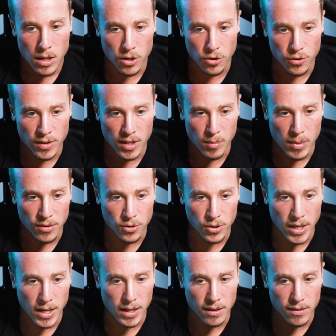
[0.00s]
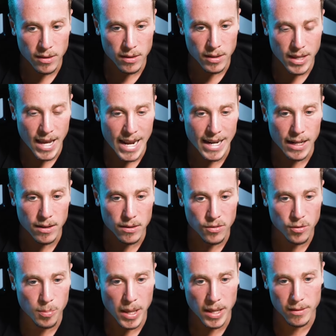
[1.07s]
and your teammates are gaining
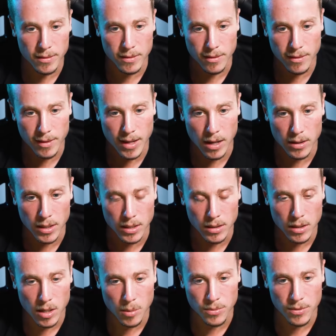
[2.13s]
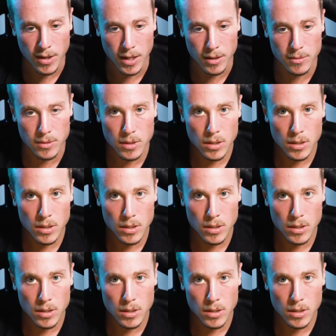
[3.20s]
space and scaling up site